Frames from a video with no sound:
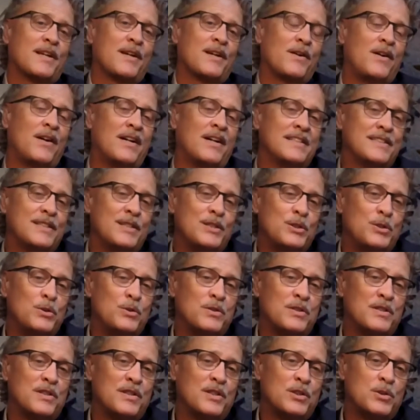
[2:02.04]
it can cause
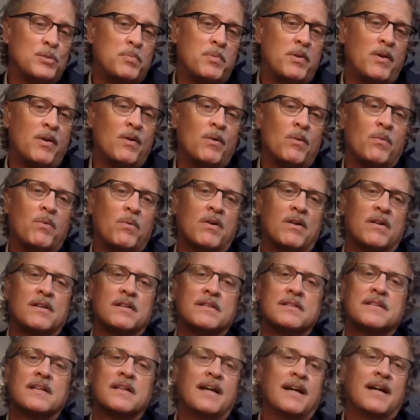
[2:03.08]
issues in the spirit
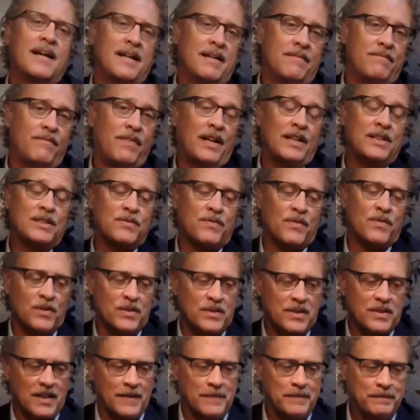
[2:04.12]
world, and vice
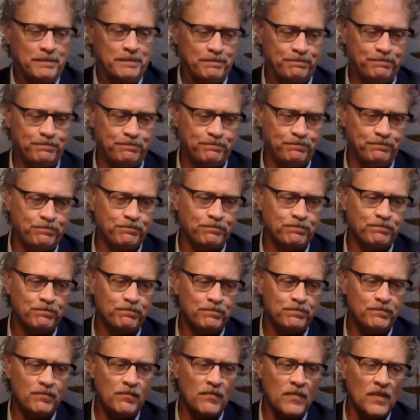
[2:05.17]
versa.
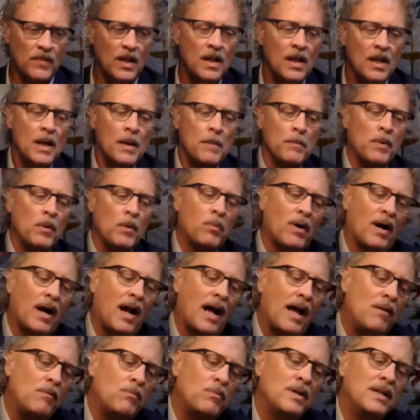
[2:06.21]
But where
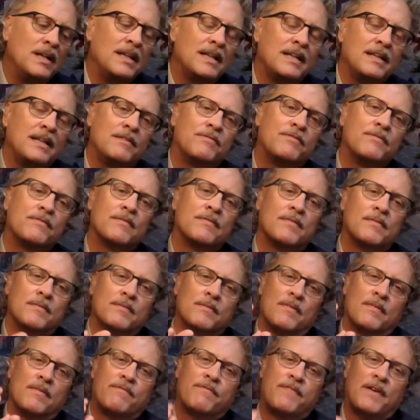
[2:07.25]
I really
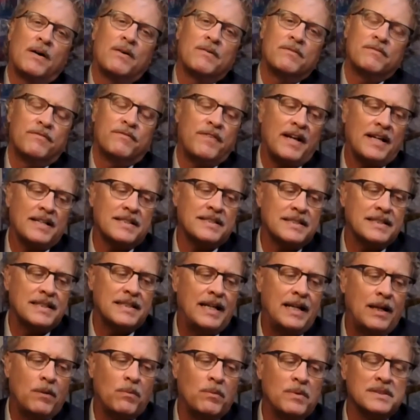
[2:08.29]
found
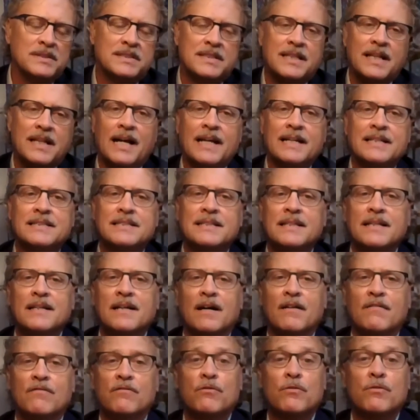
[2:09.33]
fascinating was the
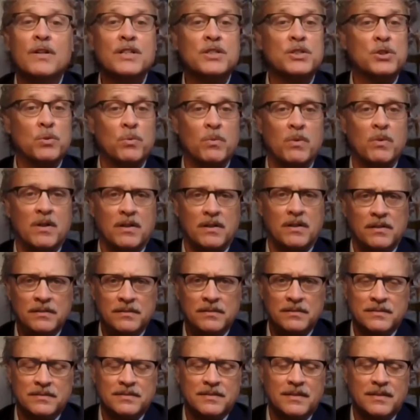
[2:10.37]
idea of ritual,